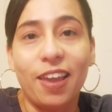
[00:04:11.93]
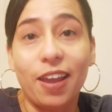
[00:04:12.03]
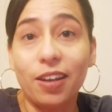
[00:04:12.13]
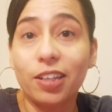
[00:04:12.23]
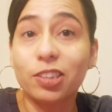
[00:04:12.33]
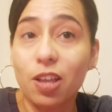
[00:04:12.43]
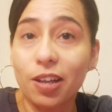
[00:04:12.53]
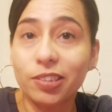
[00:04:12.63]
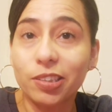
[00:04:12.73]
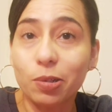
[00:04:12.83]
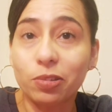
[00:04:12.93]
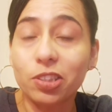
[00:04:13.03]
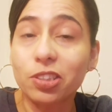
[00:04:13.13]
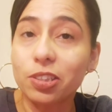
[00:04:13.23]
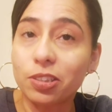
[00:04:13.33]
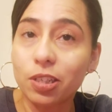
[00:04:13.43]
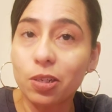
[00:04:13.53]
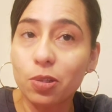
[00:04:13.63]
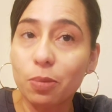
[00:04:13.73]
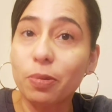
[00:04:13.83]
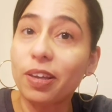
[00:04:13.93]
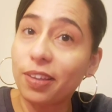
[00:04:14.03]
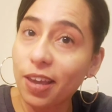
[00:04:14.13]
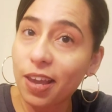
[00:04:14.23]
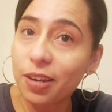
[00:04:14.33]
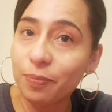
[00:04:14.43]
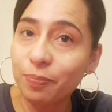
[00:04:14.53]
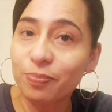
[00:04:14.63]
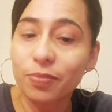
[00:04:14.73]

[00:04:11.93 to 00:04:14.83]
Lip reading: And as long as they don't discontinue them again,